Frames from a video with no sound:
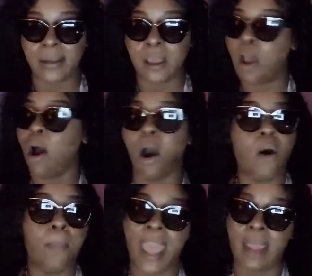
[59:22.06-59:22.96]
Oh,
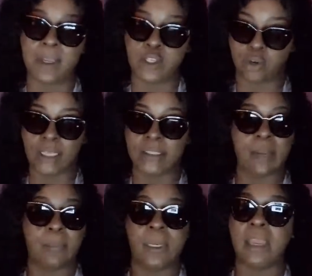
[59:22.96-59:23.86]
baby, trust and
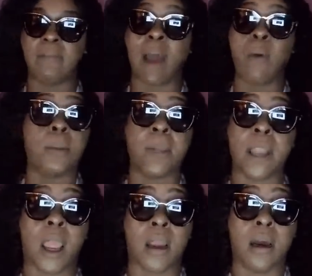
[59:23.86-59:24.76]
believe. I would have been like,
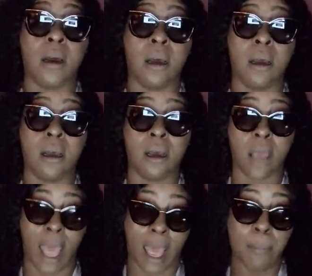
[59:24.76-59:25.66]
I'll
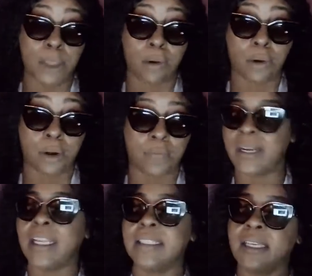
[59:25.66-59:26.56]
be your girlfriend.
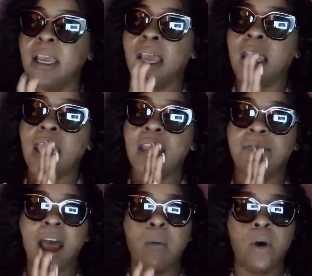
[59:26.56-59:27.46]
Listen, if I
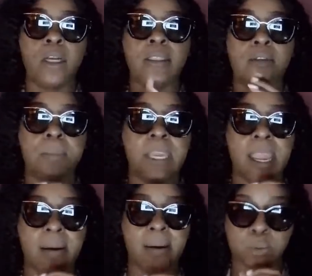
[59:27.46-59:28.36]
wanted to be
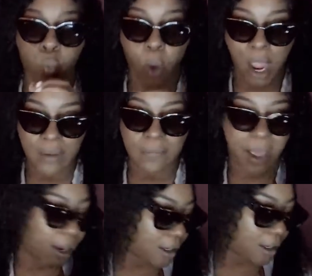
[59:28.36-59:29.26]
Eric's wife, I
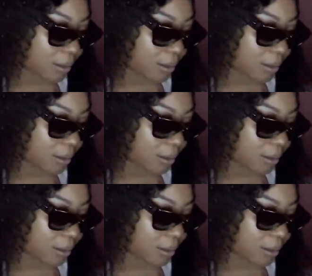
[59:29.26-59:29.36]
could have